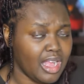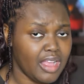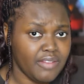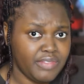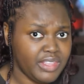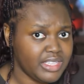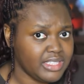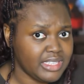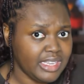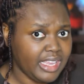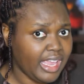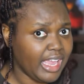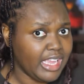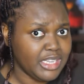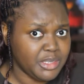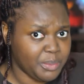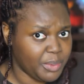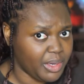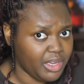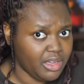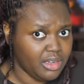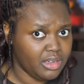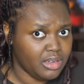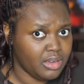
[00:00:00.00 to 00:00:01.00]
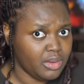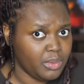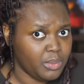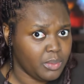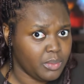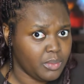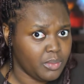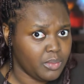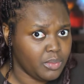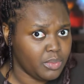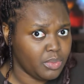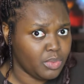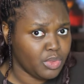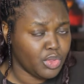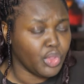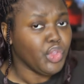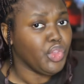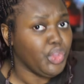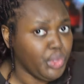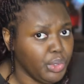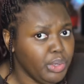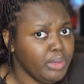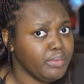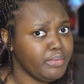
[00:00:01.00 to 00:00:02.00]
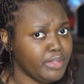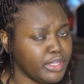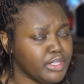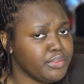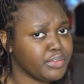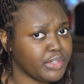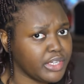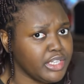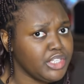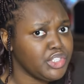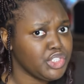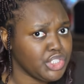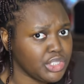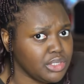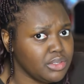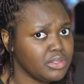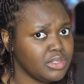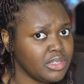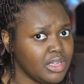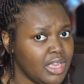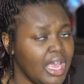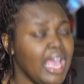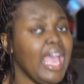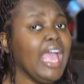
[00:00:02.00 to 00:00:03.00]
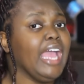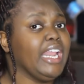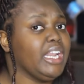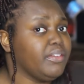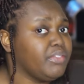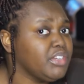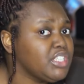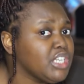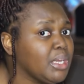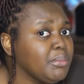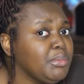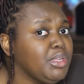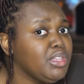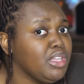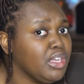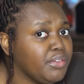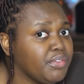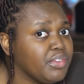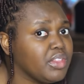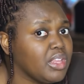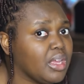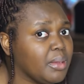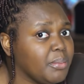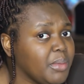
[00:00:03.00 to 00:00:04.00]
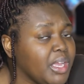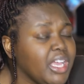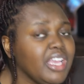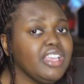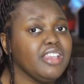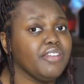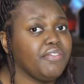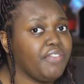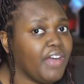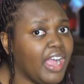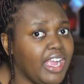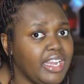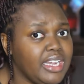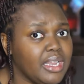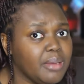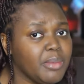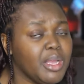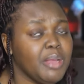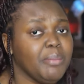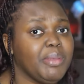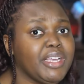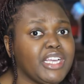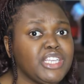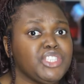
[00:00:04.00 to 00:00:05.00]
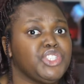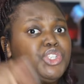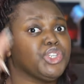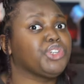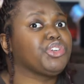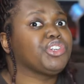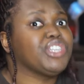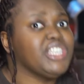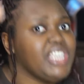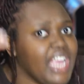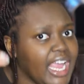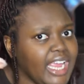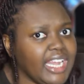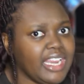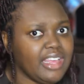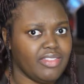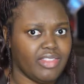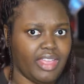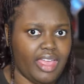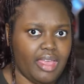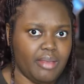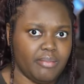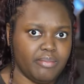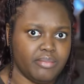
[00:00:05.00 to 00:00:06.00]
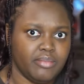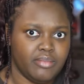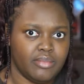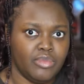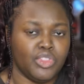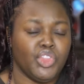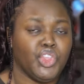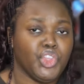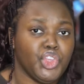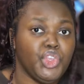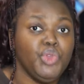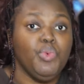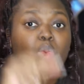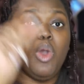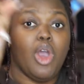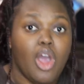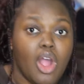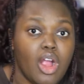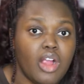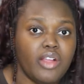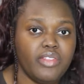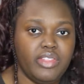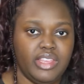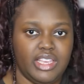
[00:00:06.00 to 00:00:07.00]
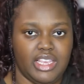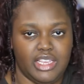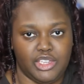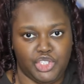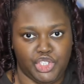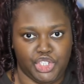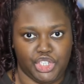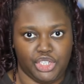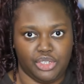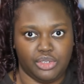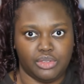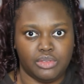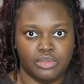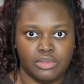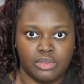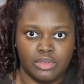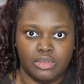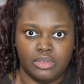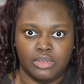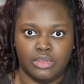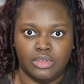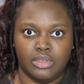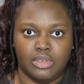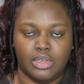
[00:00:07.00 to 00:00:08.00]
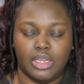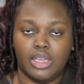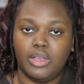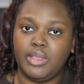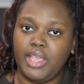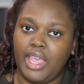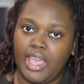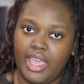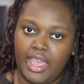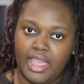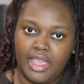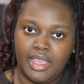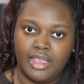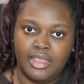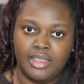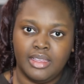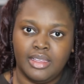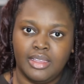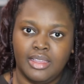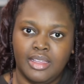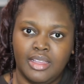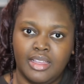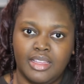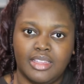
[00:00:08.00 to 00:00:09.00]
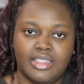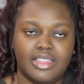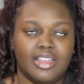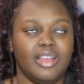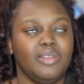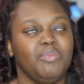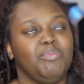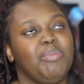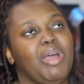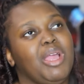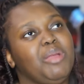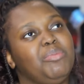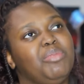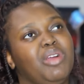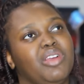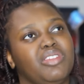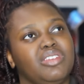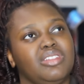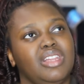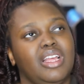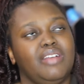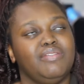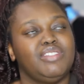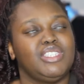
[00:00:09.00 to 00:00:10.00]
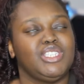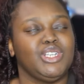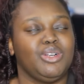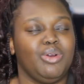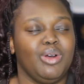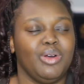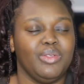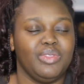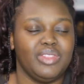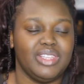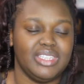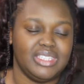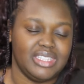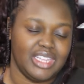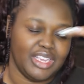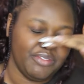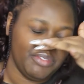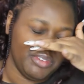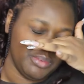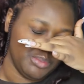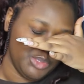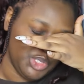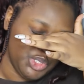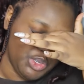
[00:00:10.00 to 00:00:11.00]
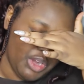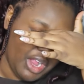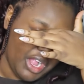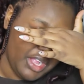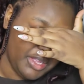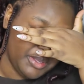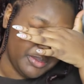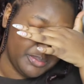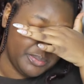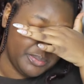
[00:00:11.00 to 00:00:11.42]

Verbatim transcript: of this engagement. You have looked for issues. And every time you look for them, you find them because you're creating them. You are the issue. Okay? My brother loves to quote this thing from Shrek